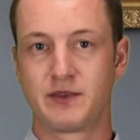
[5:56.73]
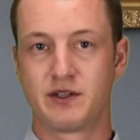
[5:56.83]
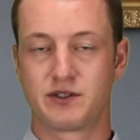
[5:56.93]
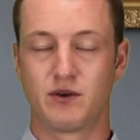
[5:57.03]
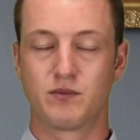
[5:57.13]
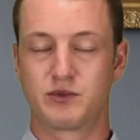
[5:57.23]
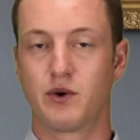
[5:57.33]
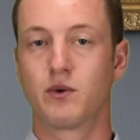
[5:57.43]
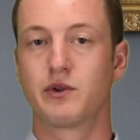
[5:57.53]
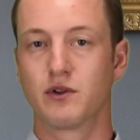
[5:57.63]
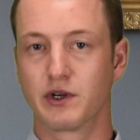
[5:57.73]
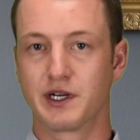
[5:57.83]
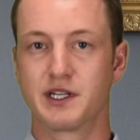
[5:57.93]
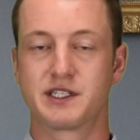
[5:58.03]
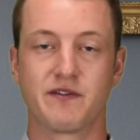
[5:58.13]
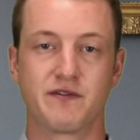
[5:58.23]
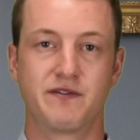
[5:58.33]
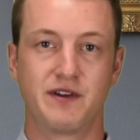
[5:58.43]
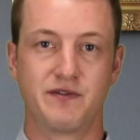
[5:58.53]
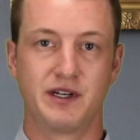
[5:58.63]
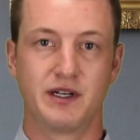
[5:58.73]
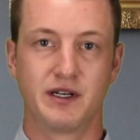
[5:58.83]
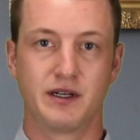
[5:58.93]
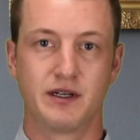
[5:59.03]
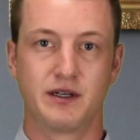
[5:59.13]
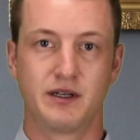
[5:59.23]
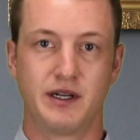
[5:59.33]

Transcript: So total, you're looking at $750